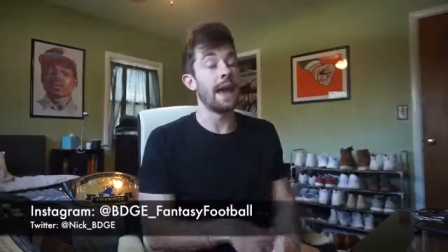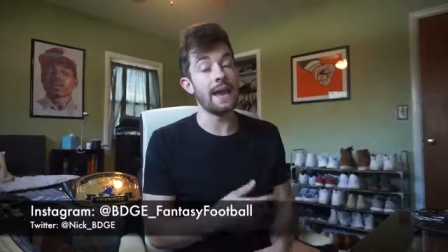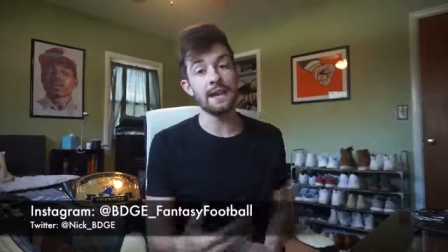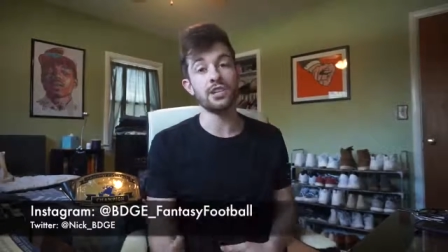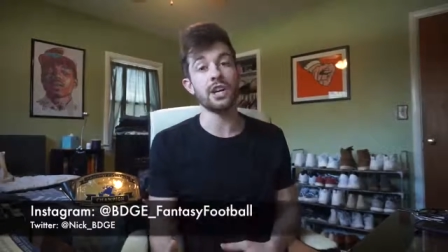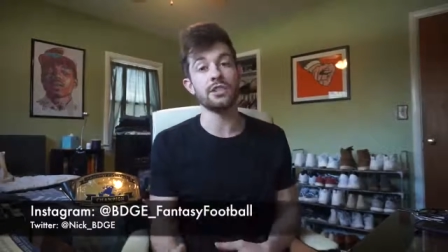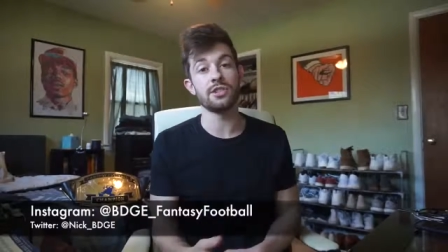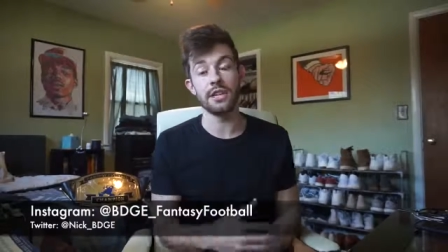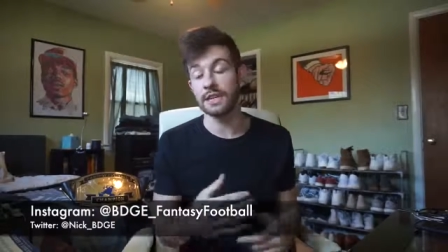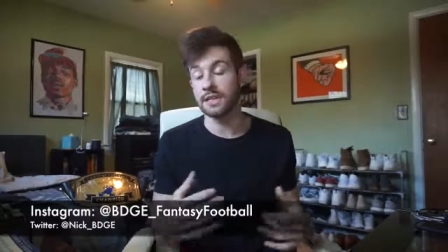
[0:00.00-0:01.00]
and it
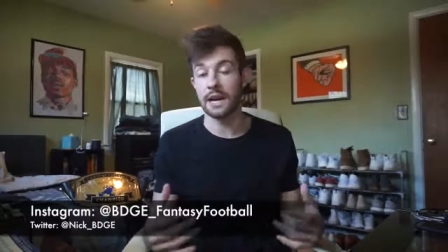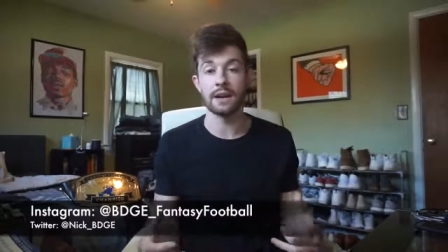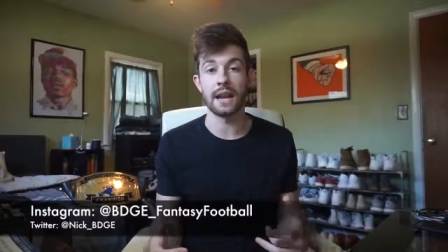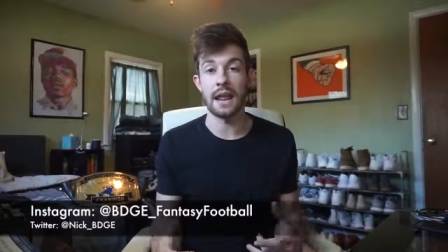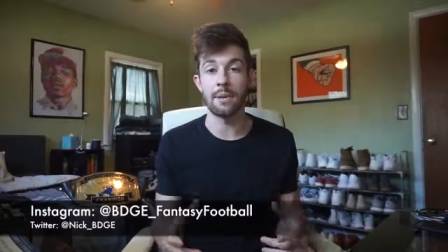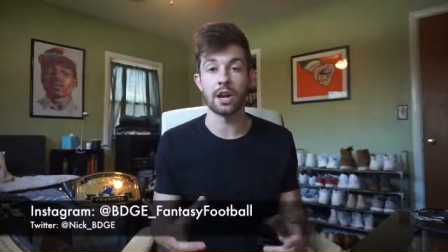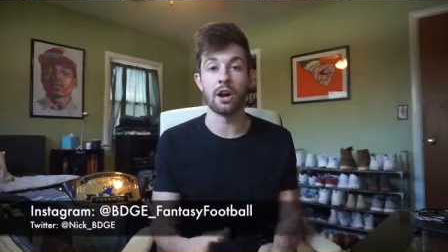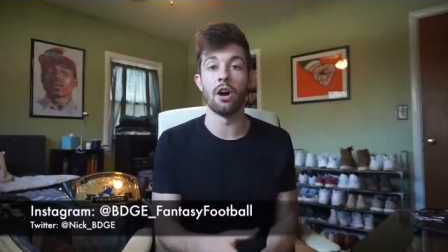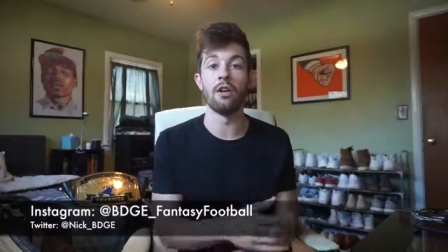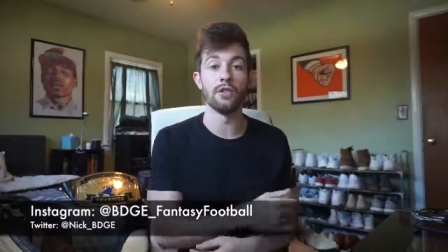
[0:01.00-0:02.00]
changes the entire dynamic
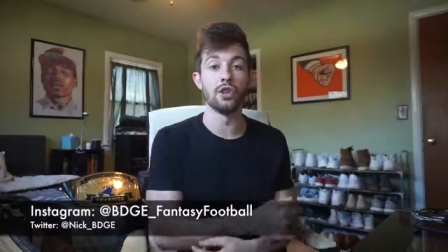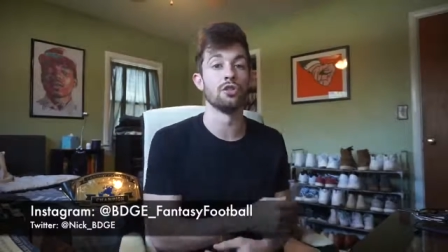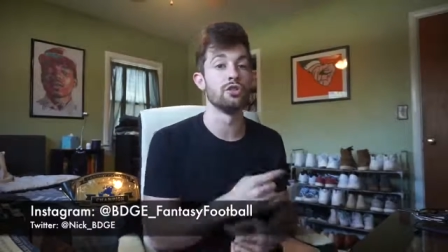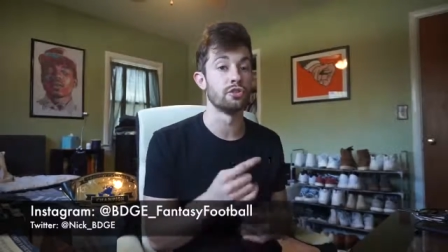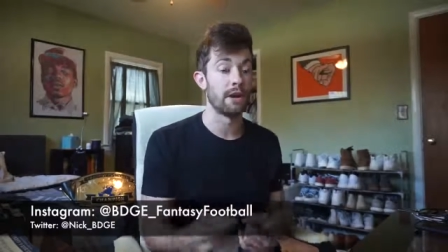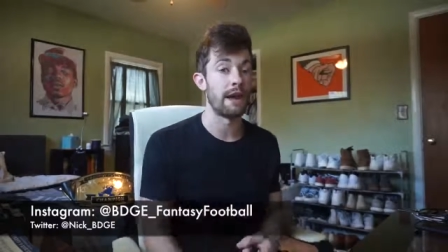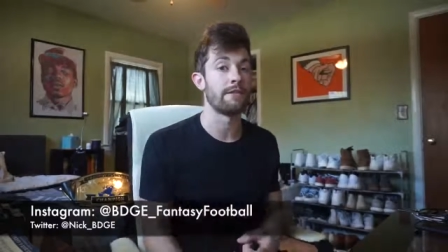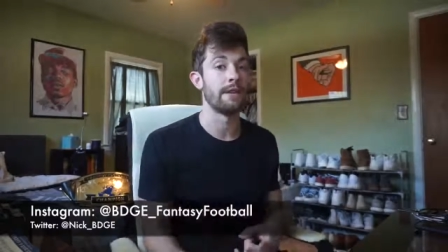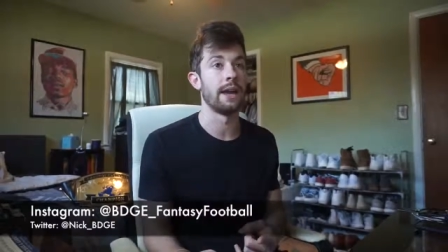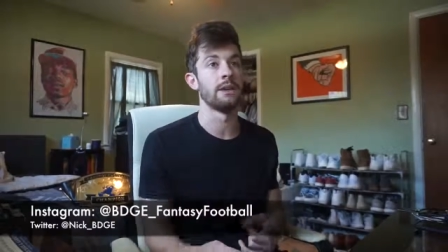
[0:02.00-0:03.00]
of your
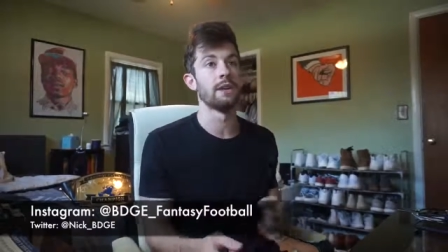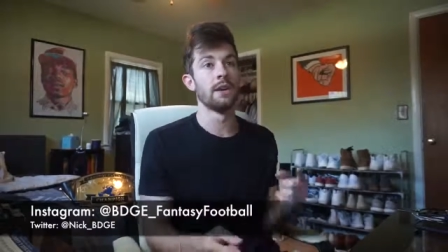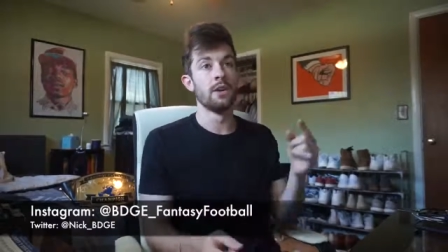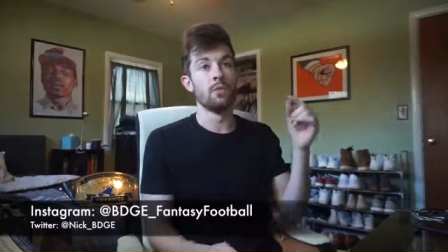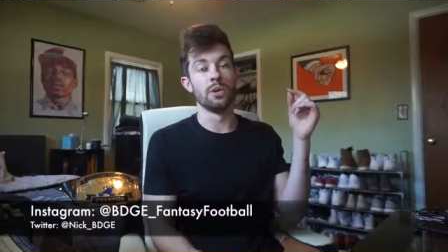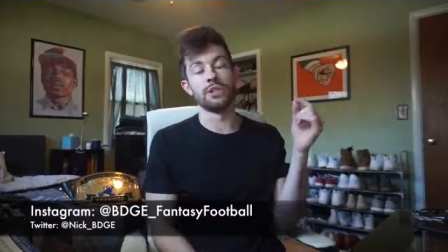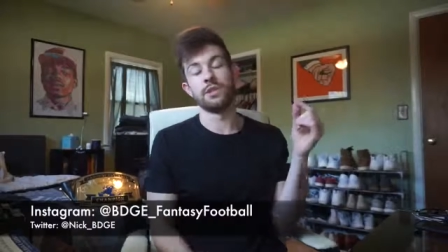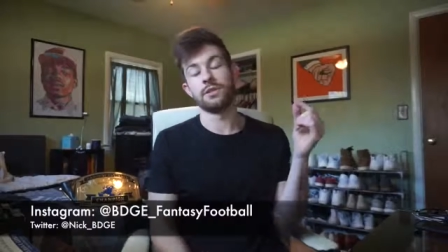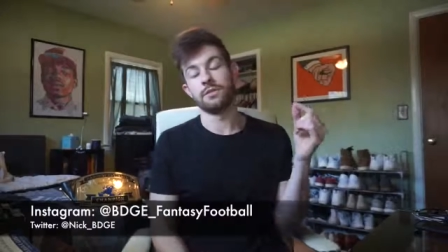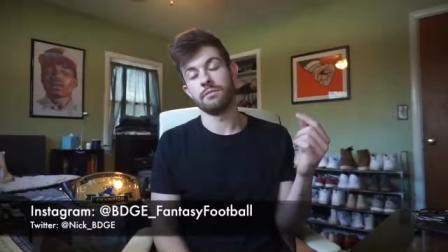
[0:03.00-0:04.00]
draft day, which
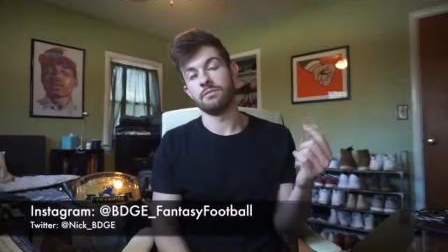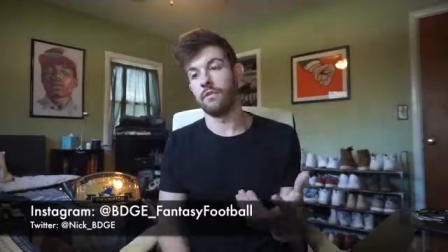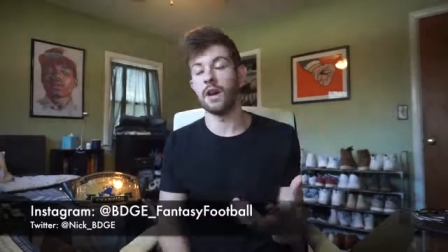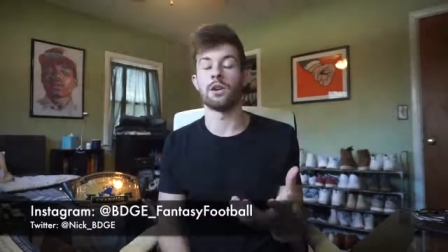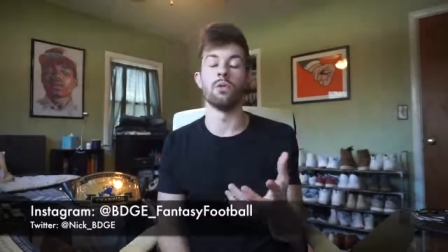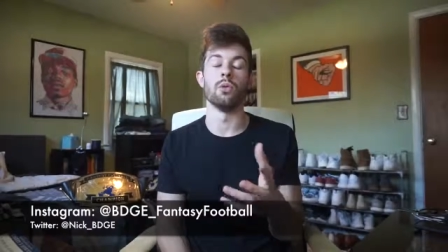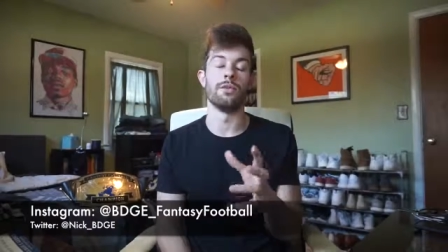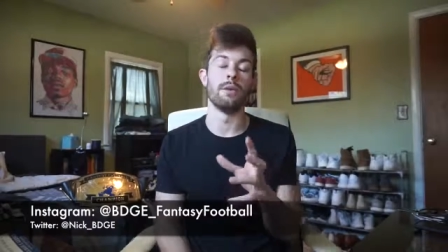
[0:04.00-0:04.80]
is very cool.